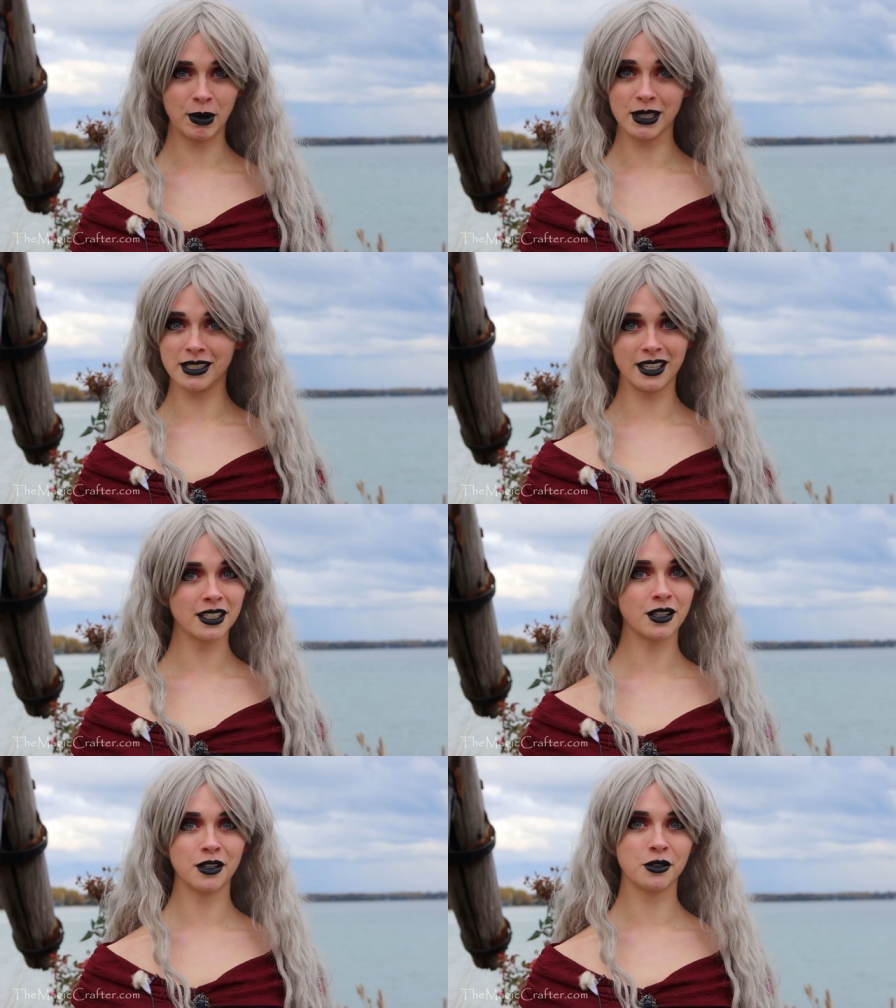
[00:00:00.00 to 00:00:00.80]
because
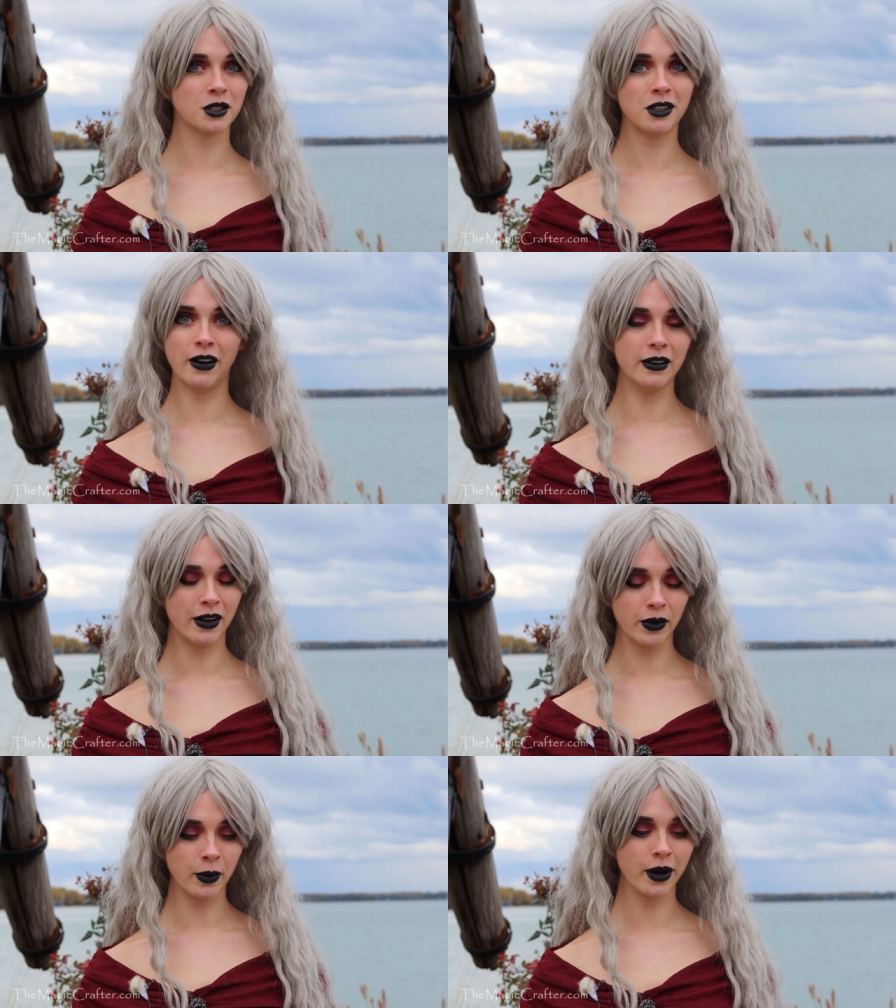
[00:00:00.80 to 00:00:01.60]
sticks are usually found
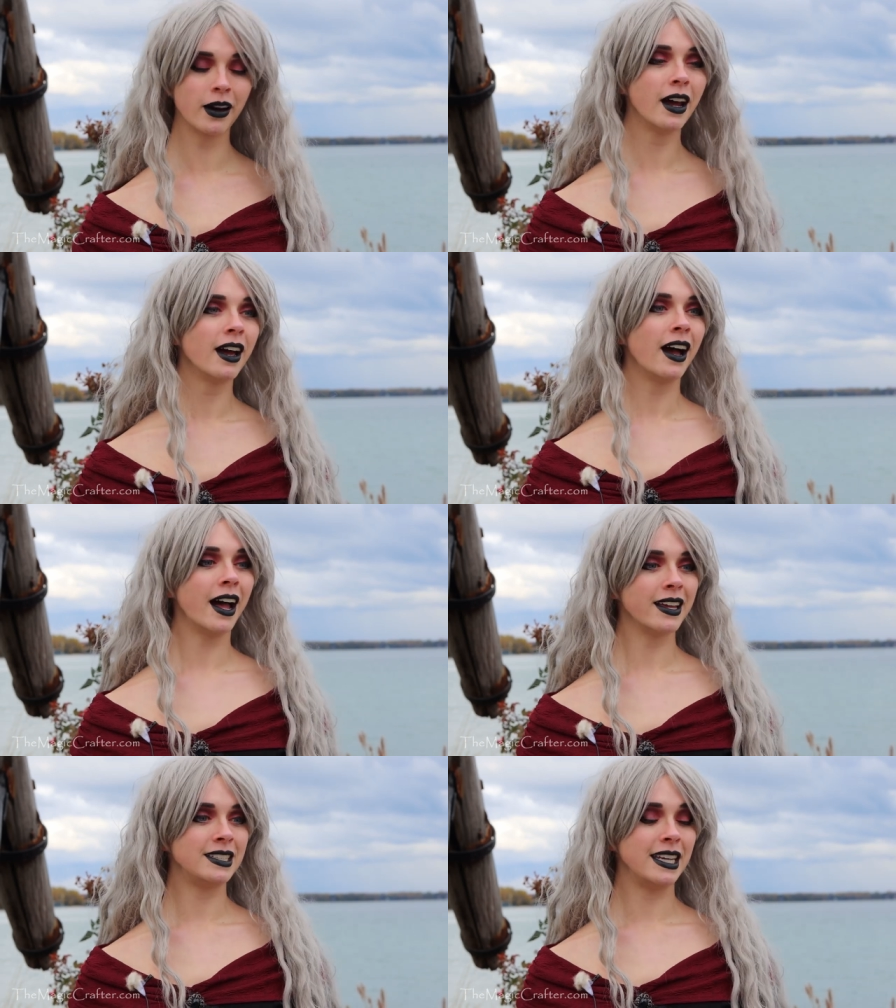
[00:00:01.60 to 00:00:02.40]
everywhere.
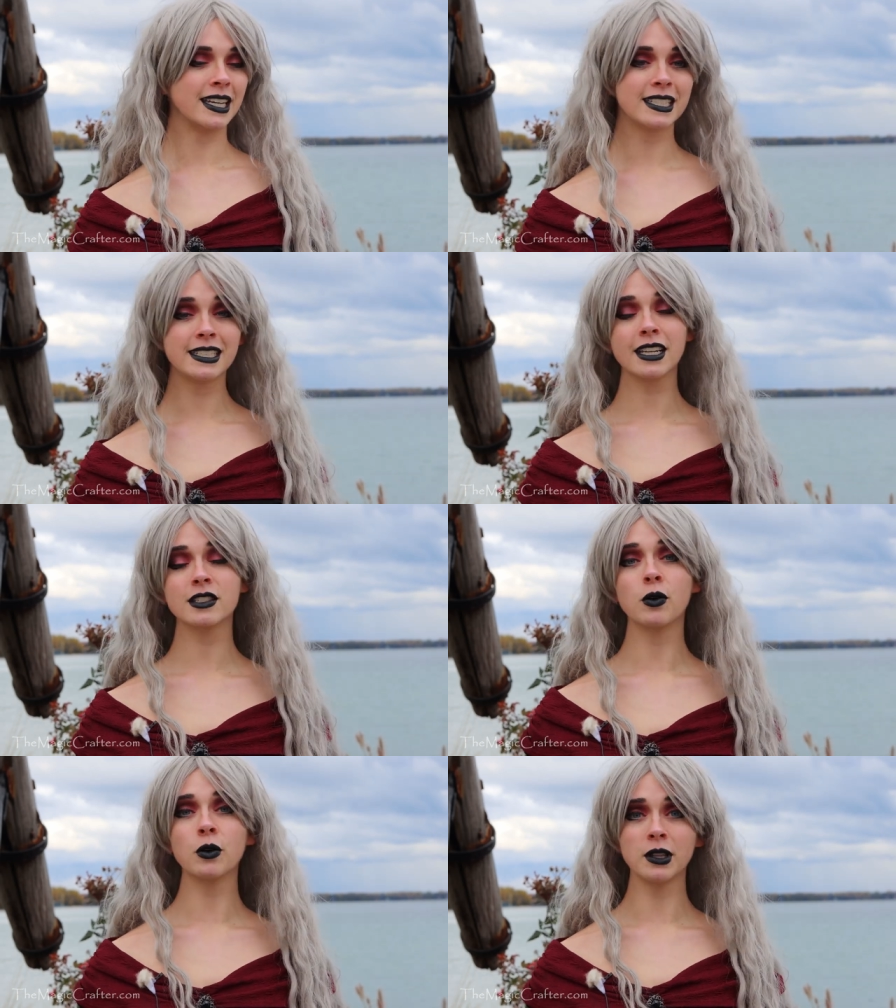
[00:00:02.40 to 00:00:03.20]
I like take
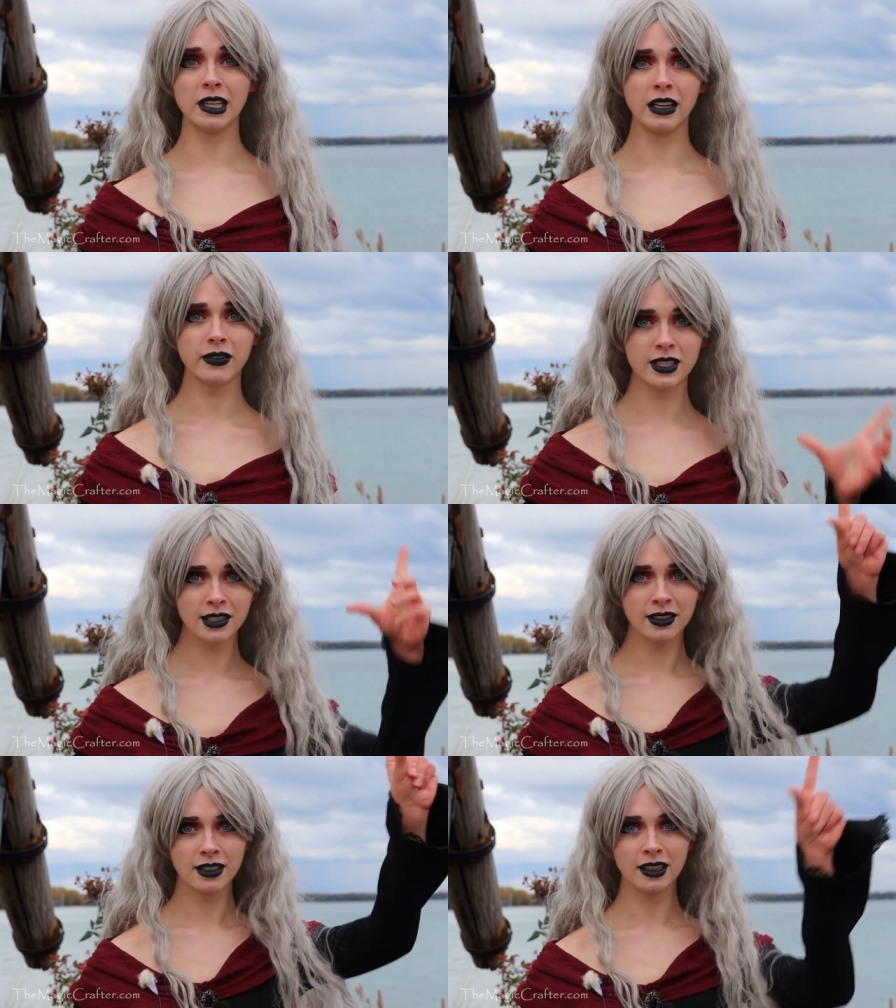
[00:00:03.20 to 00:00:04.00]
sticks or
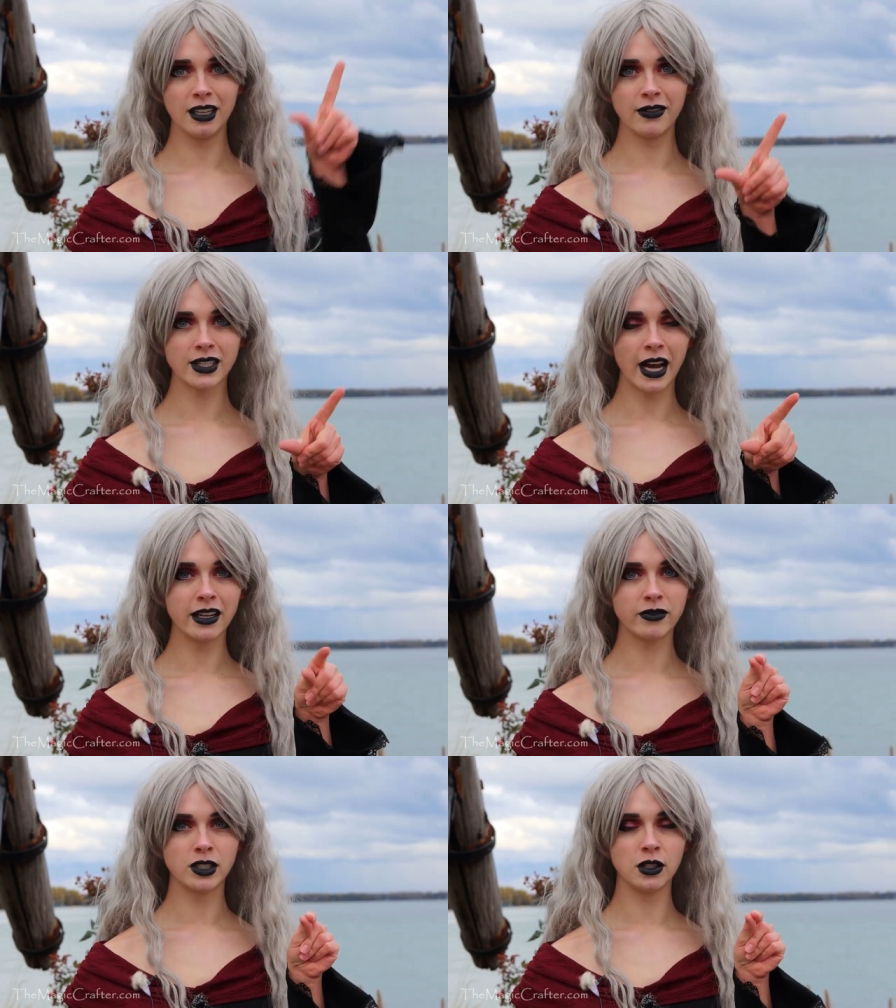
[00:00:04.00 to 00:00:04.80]
leaves leaves
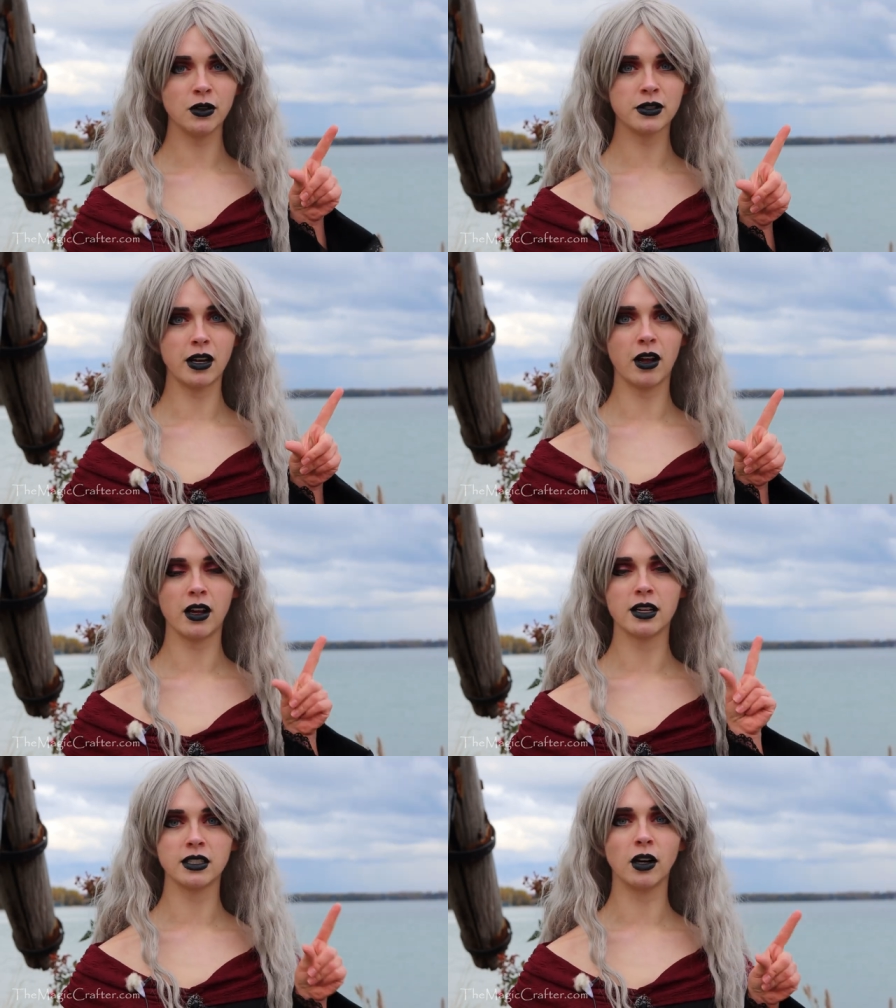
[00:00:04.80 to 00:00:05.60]
kind of to use an, uh,
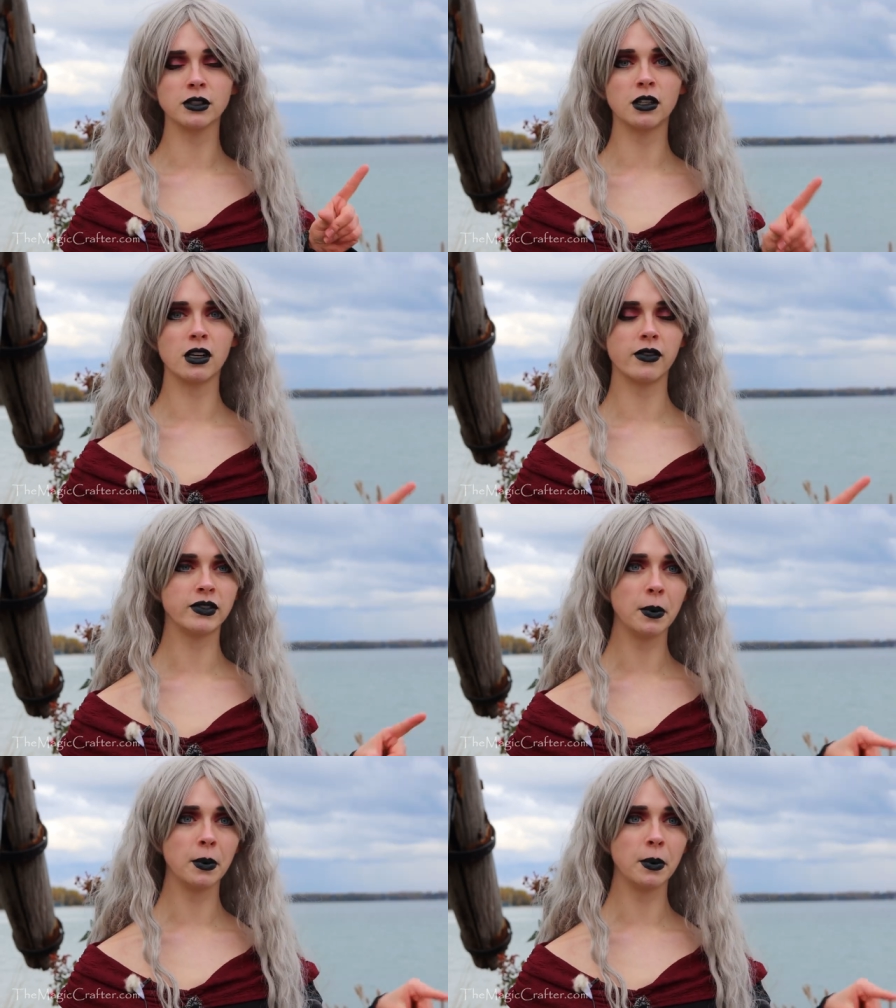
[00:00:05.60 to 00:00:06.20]
as an alternative